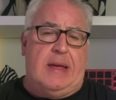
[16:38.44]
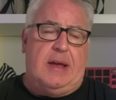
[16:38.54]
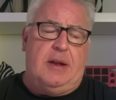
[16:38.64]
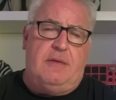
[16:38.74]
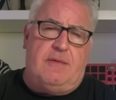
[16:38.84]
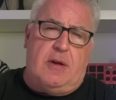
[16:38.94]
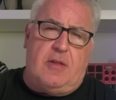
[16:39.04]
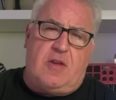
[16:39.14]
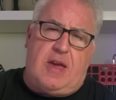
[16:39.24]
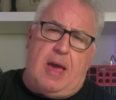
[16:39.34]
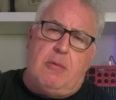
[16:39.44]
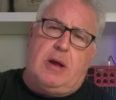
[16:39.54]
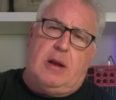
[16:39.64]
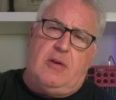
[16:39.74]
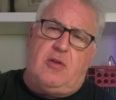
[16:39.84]
in advanced
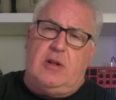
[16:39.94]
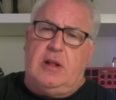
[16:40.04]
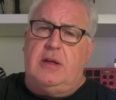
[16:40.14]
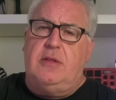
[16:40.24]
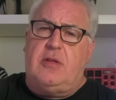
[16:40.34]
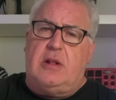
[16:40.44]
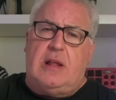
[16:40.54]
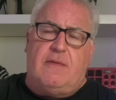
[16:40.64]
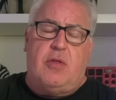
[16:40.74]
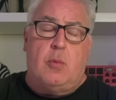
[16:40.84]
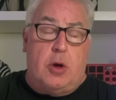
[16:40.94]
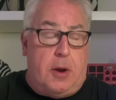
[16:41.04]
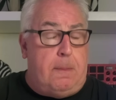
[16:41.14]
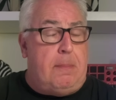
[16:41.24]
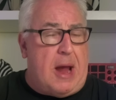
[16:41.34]
calculus and learned to love the
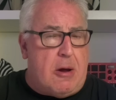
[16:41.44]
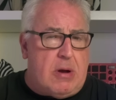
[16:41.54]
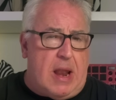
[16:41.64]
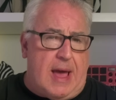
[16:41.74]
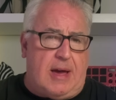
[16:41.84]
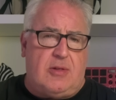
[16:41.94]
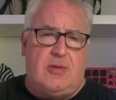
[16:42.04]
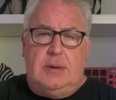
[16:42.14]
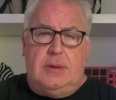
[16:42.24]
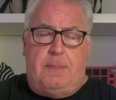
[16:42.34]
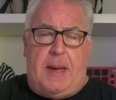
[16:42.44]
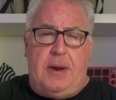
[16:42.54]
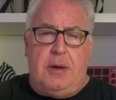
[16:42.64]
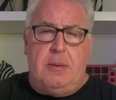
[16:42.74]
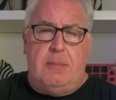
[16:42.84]
word parallax. The
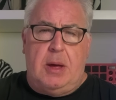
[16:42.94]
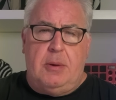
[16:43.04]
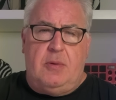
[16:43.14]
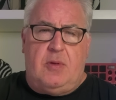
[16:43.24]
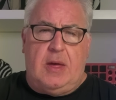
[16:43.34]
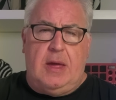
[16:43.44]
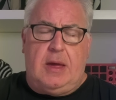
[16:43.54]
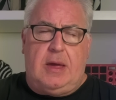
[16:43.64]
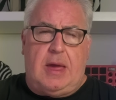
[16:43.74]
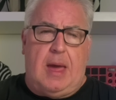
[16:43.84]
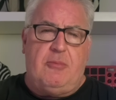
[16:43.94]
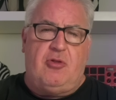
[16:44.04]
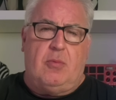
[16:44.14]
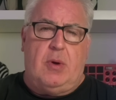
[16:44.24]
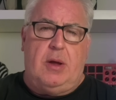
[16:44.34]
pano modes in
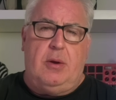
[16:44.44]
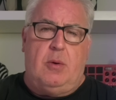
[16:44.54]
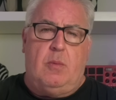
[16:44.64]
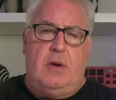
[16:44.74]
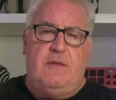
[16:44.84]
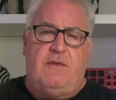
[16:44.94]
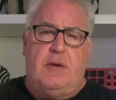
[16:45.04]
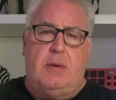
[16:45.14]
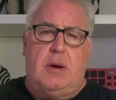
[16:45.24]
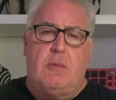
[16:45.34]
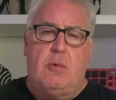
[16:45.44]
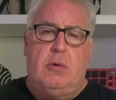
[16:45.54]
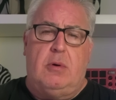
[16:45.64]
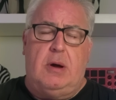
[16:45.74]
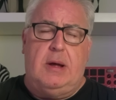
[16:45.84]
Capture One, On1 Photo
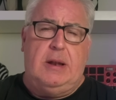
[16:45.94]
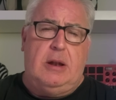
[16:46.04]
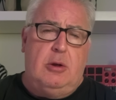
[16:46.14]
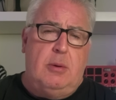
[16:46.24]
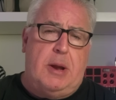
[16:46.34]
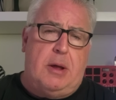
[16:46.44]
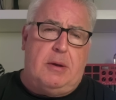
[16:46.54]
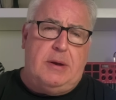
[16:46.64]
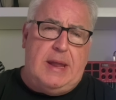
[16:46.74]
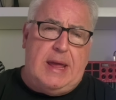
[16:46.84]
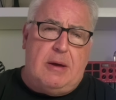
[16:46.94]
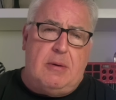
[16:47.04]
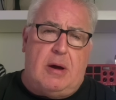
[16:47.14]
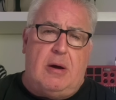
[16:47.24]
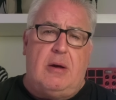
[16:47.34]
RAW and Luminar Neo
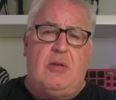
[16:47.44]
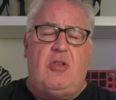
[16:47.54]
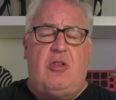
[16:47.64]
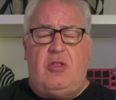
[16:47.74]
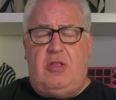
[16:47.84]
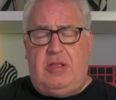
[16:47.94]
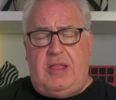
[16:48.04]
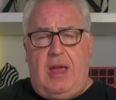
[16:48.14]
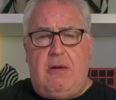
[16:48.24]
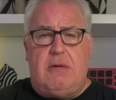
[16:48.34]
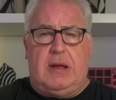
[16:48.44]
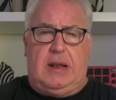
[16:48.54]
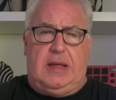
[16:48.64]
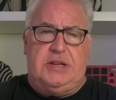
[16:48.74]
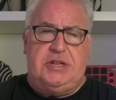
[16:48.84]
are
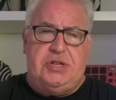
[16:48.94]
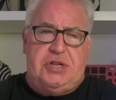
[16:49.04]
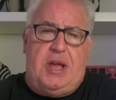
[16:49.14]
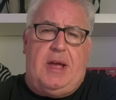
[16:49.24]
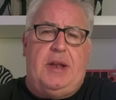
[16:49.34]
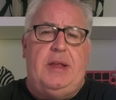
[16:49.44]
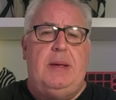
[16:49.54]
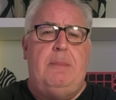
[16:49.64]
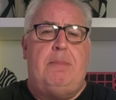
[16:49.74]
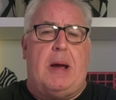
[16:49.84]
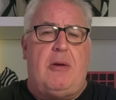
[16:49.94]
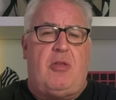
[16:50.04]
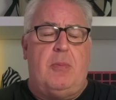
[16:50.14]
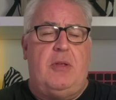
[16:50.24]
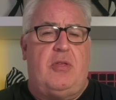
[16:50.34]
staggeringly shit and an
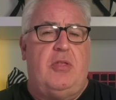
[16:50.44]
embarrassment to the